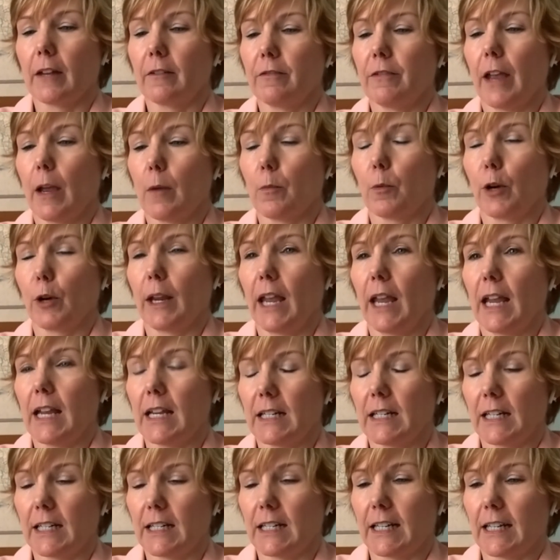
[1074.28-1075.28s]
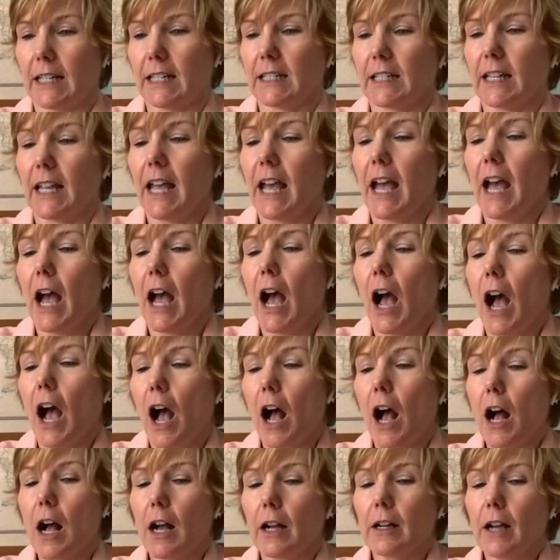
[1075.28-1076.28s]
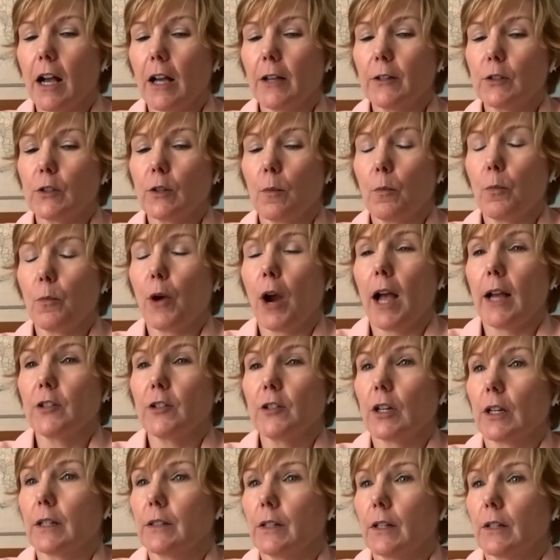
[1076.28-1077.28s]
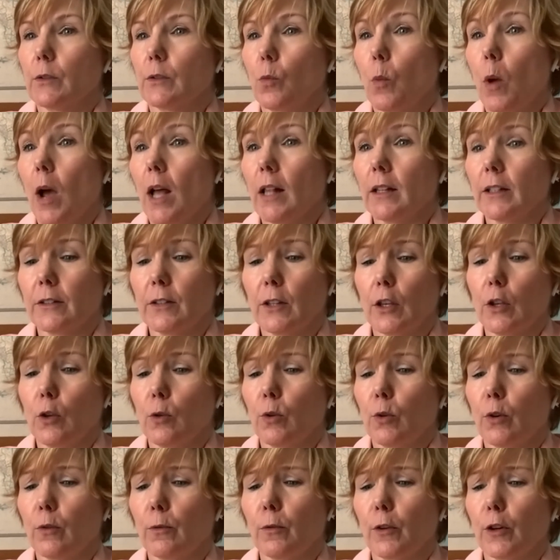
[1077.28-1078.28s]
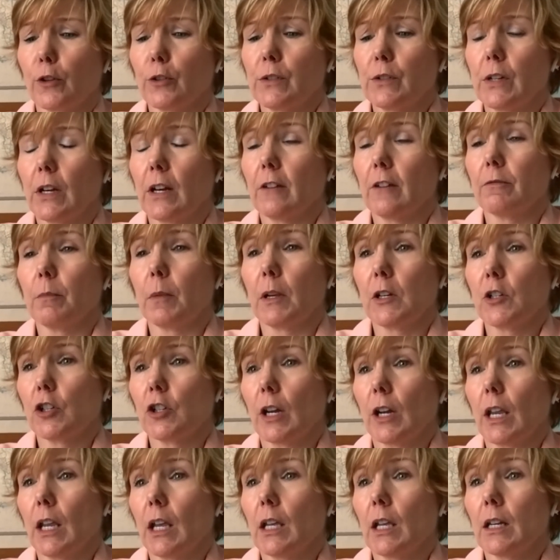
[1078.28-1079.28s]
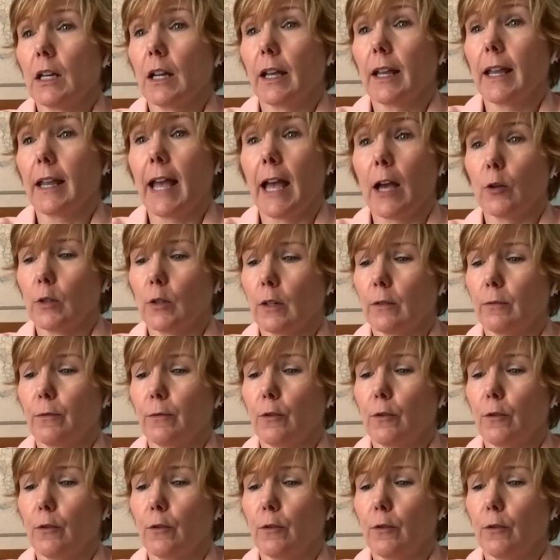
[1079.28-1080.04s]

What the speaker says: fabricated it. Custom projects as well at the University of Michigan accounted